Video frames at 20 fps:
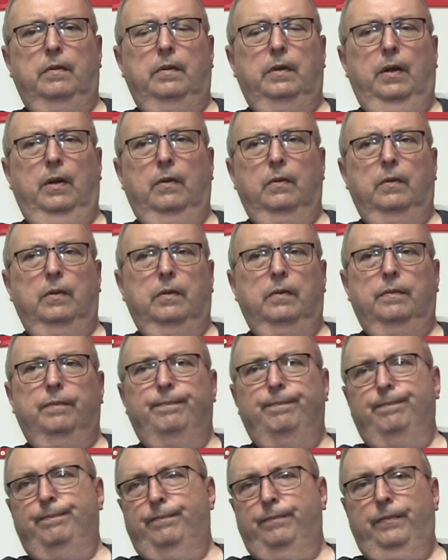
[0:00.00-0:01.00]
you know,
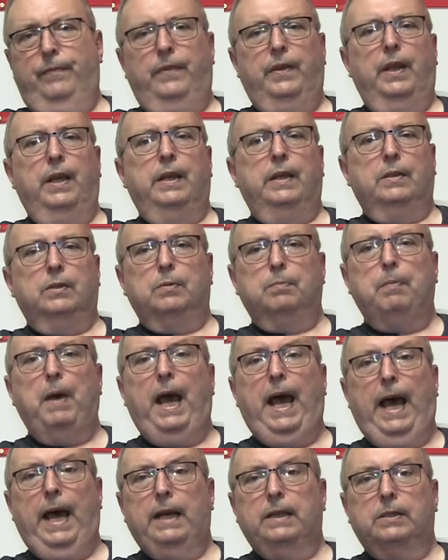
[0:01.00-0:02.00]
things
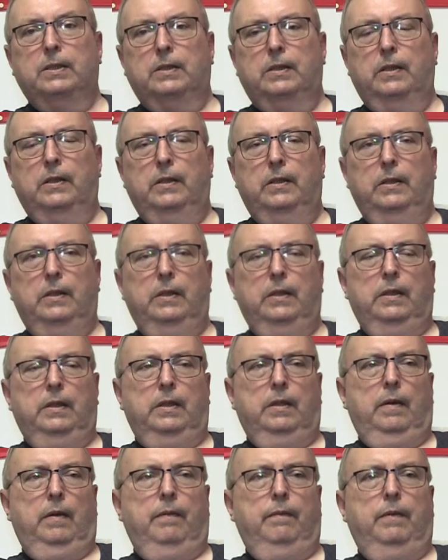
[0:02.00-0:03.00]
passed.
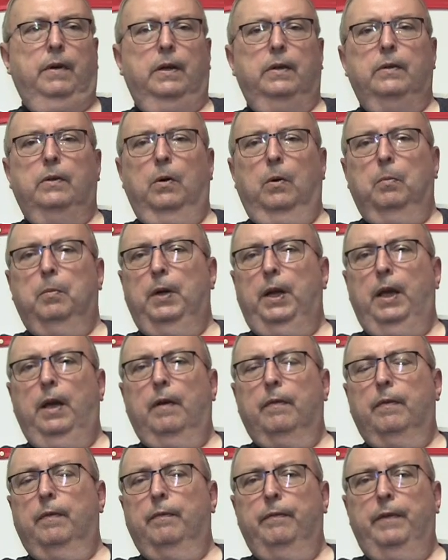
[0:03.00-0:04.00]
But nobody
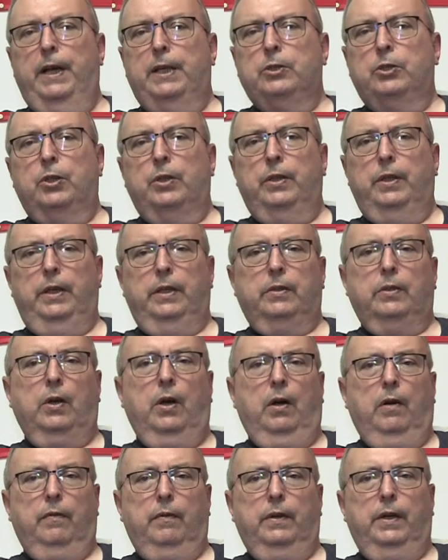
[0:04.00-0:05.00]
ever mentioned it,
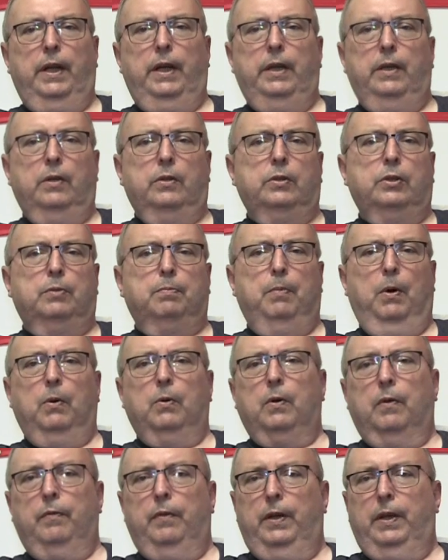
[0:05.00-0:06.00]
covered it, or
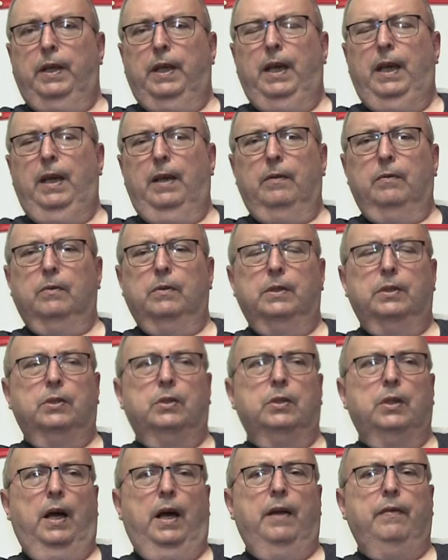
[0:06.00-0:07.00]
spoke of it again,
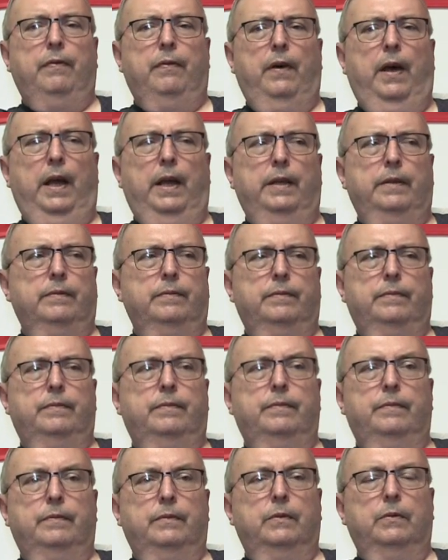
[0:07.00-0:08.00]
which I find
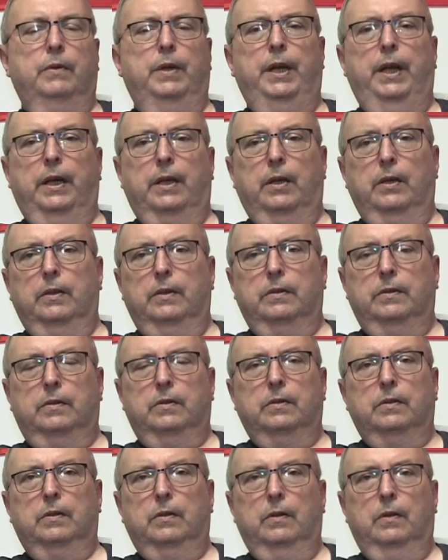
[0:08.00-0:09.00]

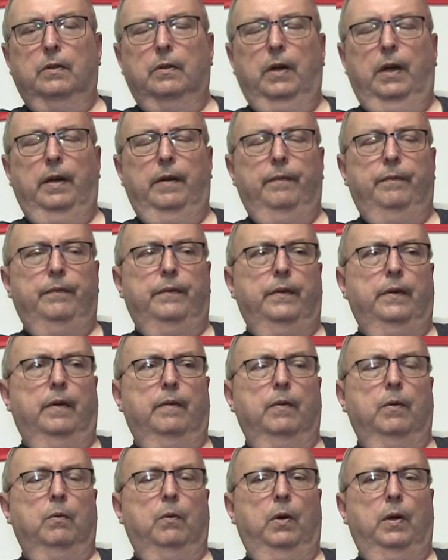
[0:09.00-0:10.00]
ridiculous. Okay,
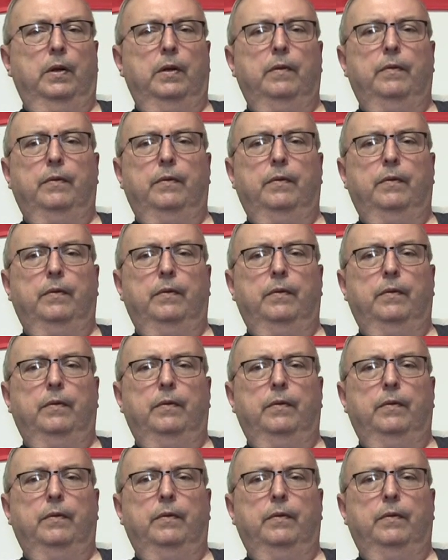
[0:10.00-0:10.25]
number one.